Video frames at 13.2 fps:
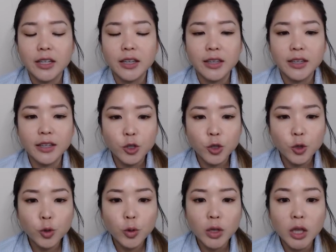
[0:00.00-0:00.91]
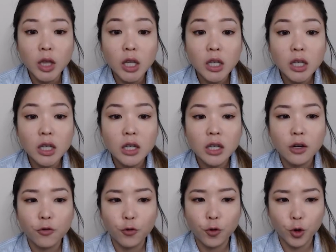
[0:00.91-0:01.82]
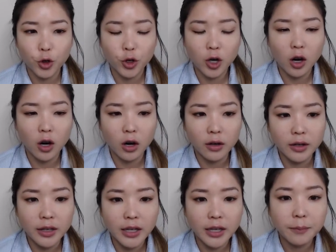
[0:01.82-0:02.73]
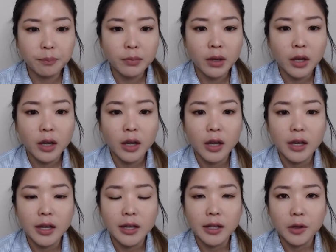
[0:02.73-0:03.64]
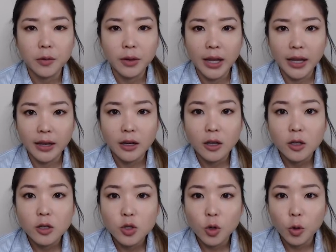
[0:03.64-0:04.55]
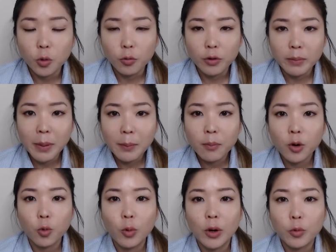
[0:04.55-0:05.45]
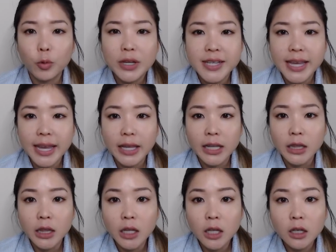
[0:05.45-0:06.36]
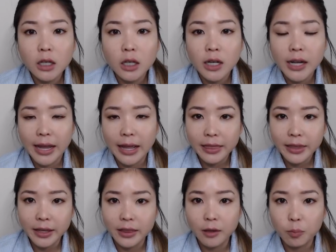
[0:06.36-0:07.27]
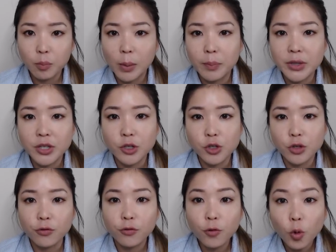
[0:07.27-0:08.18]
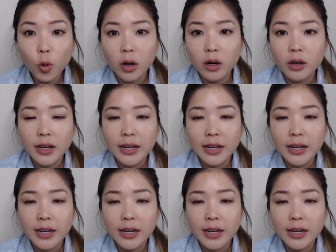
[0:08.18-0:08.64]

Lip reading: Did you look for your car key? Okay, so remember when we say look and then the preposition for,